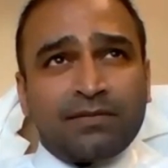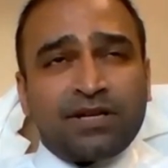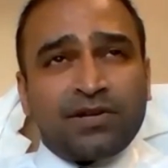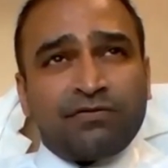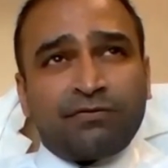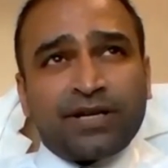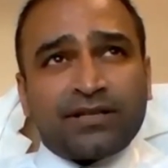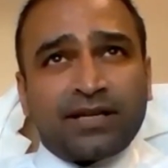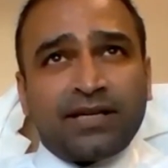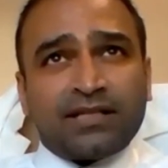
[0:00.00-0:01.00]
Let me
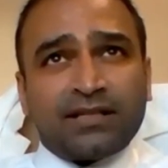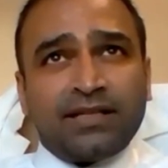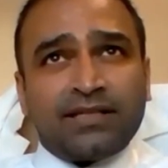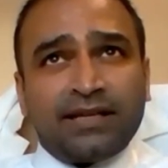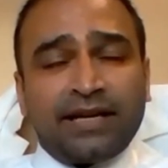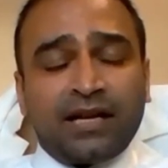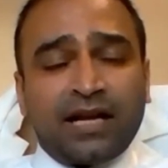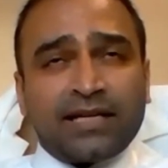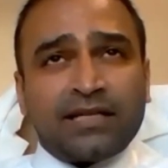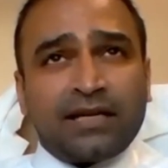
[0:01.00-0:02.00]
rephrase that. It's an
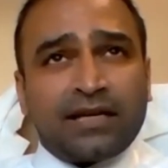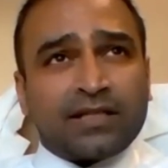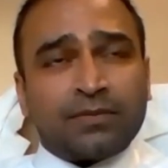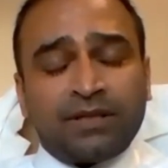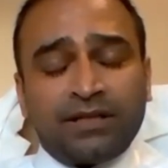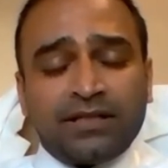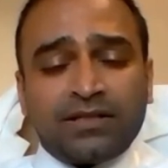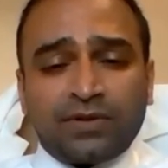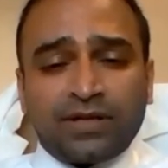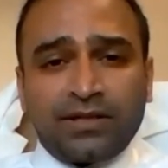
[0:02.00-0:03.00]
enlightening
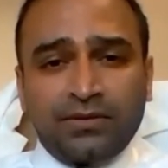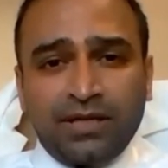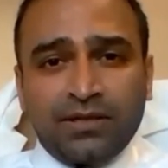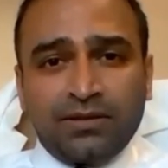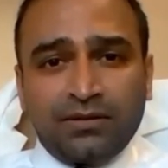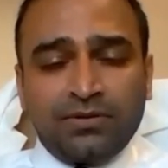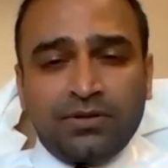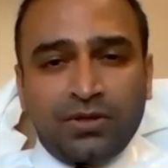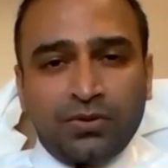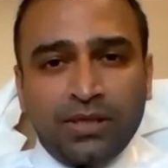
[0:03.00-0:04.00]
experience where you need to
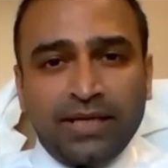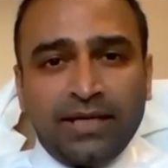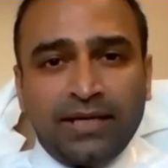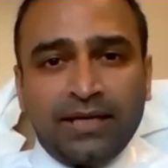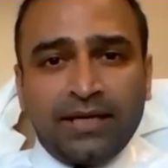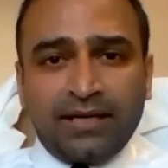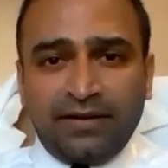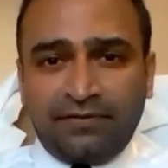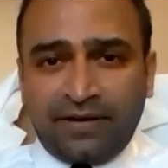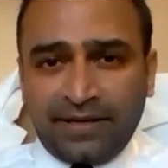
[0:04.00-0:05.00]
truly
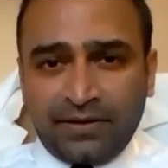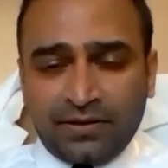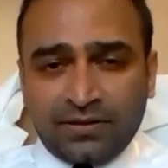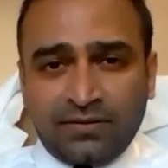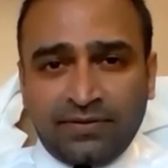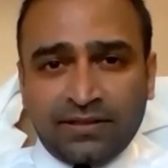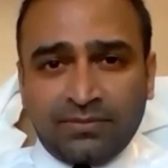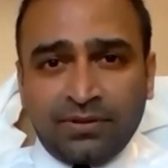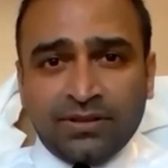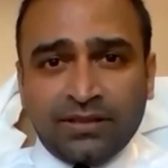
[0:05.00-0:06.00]
define yourself as
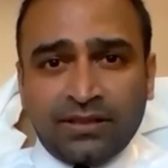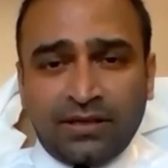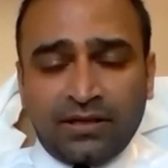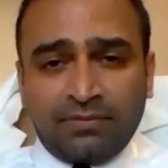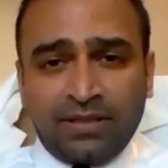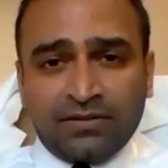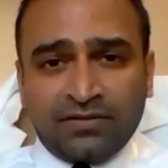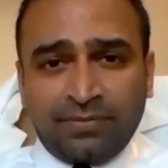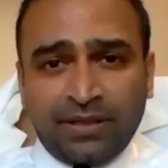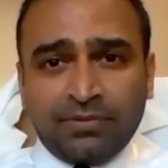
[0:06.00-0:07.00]
a person on a
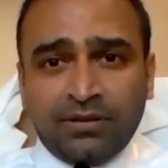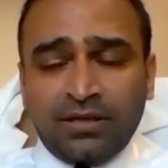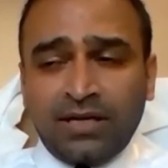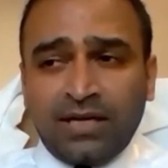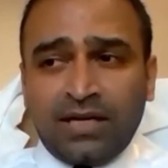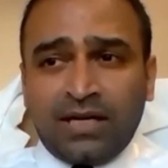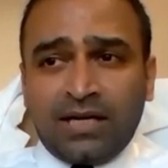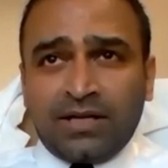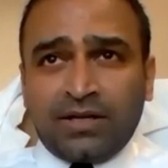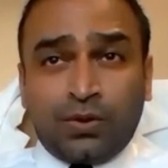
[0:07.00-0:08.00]
piece of paper.
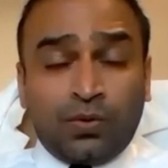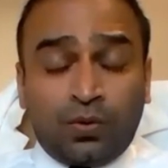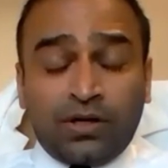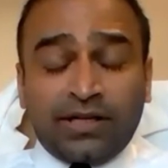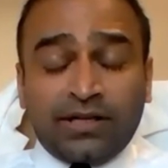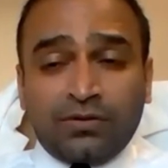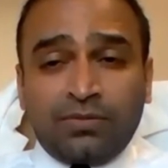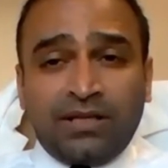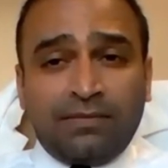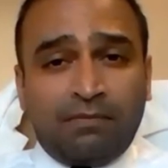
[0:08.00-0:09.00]
You don't want it
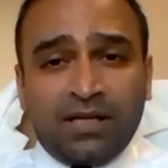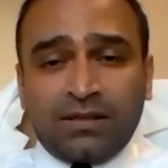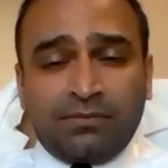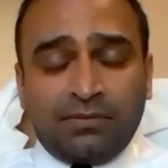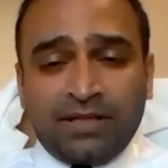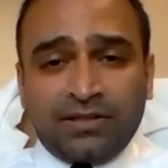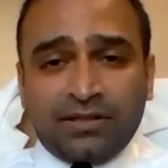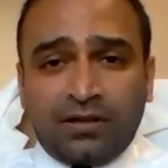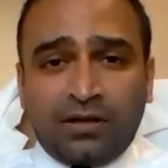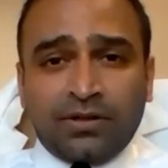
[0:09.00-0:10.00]
to be multiple
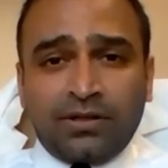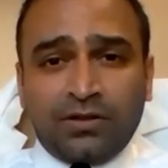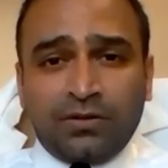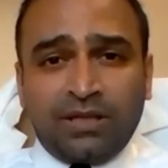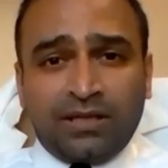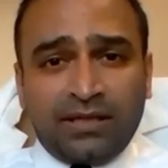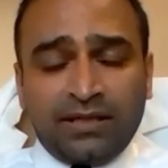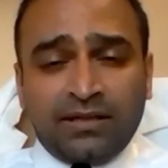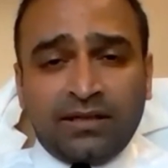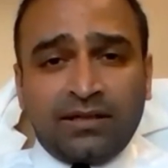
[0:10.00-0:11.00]
pages long. You need to be
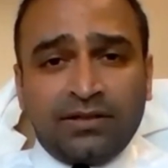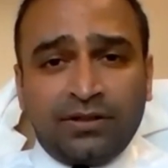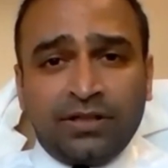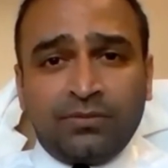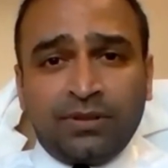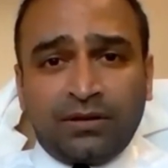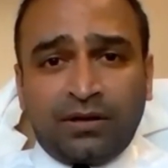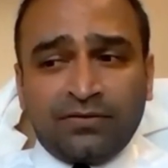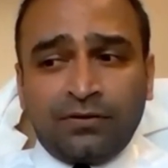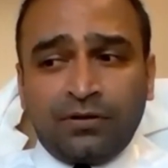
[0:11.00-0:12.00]
clear. You need to be
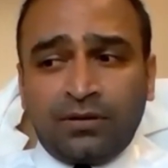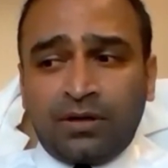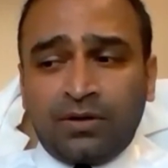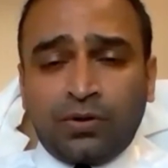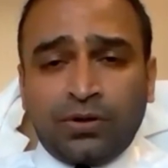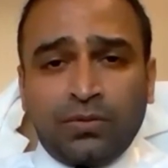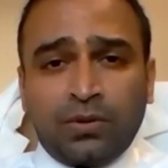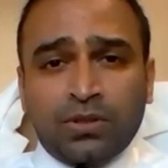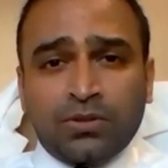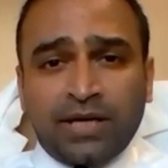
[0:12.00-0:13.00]
thoughtful about what you
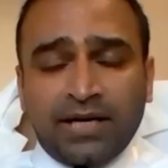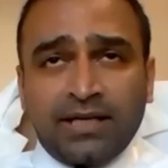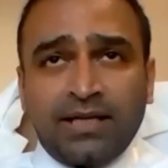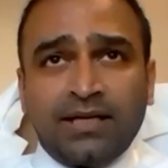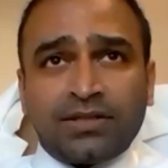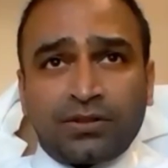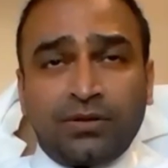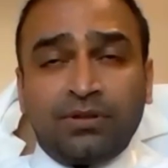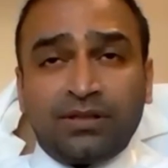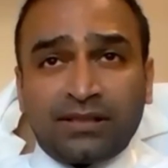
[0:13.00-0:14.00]
want to add.
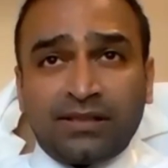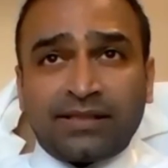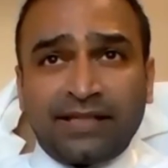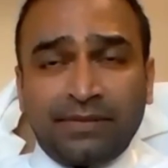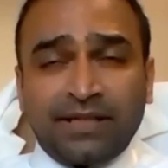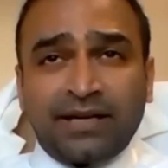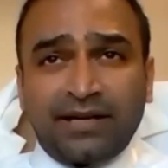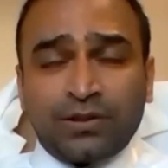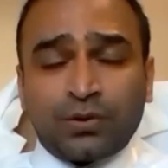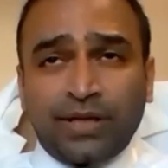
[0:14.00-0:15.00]
So your personal statement
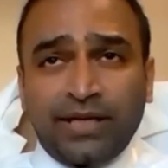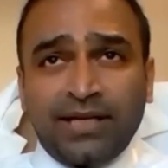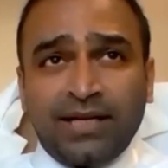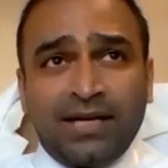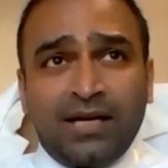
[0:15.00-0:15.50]
carries weight.